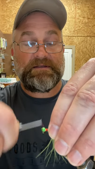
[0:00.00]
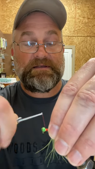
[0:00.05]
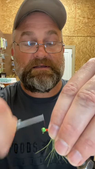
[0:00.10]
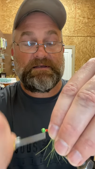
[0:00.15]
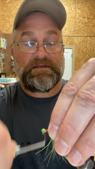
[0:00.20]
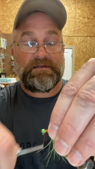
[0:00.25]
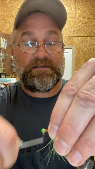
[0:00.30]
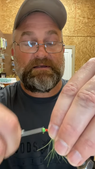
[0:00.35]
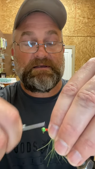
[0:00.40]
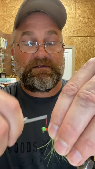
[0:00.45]

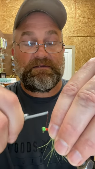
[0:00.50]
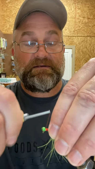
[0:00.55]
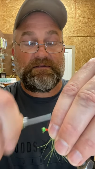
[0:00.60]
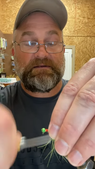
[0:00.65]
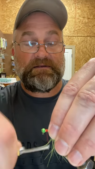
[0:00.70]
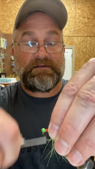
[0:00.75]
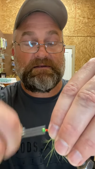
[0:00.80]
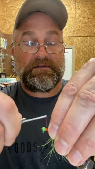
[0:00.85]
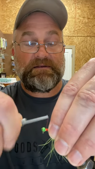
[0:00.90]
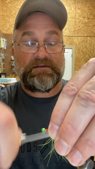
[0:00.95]

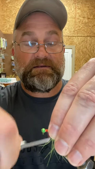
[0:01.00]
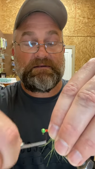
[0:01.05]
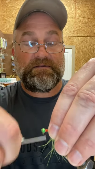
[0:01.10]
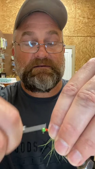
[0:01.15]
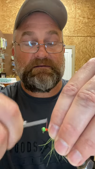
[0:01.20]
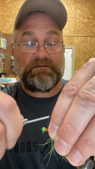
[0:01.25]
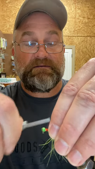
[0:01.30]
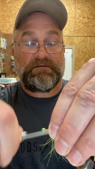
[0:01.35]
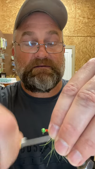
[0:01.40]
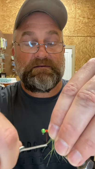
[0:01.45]

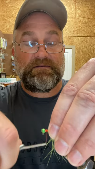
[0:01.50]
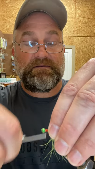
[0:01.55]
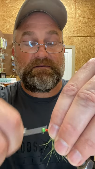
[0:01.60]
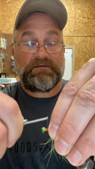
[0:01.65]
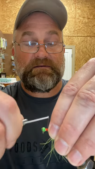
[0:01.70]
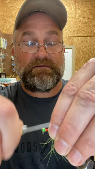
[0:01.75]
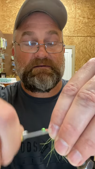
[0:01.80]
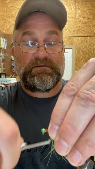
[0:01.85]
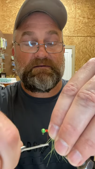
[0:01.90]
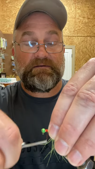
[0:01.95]

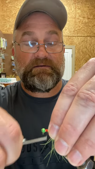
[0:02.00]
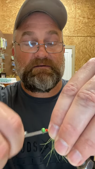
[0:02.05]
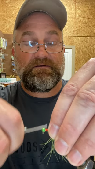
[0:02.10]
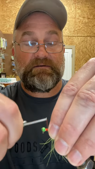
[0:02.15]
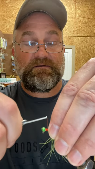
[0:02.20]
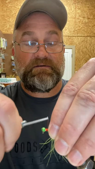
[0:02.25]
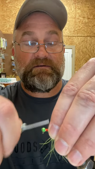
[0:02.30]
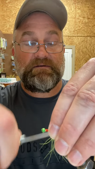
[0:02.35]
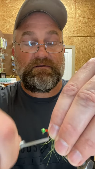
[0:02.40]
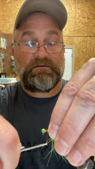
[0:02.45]

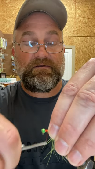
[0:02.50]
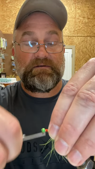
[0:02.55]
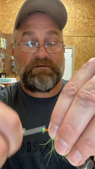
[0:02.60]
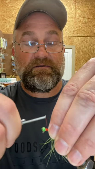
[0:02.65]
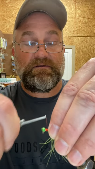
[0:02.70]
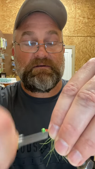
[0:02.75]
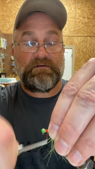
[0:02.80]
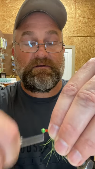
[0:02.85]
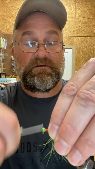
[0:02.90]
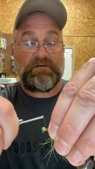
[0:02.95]

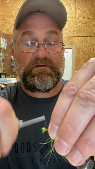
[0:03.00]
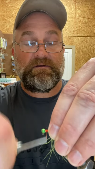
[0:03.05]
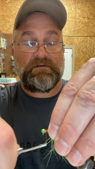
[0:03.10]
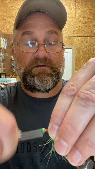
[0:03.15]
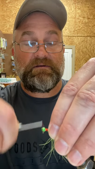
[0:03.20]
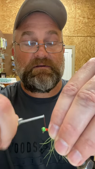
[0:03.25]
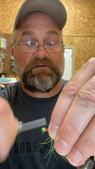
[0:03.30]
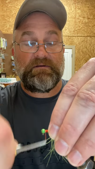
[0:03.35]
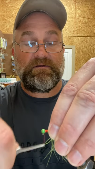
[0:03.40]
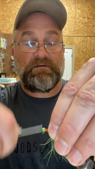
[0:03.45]

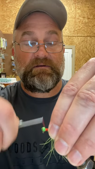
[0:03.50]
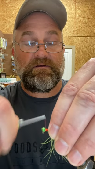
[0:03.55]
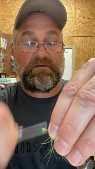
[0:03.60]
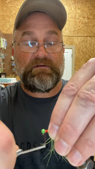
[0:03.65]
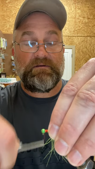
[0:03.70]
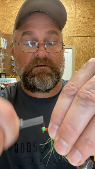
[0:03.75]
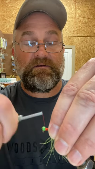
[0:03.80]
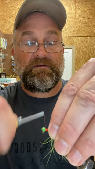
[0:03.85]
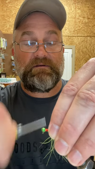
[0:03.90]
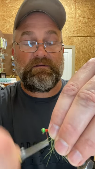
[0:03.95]

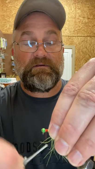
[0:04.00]
(silence)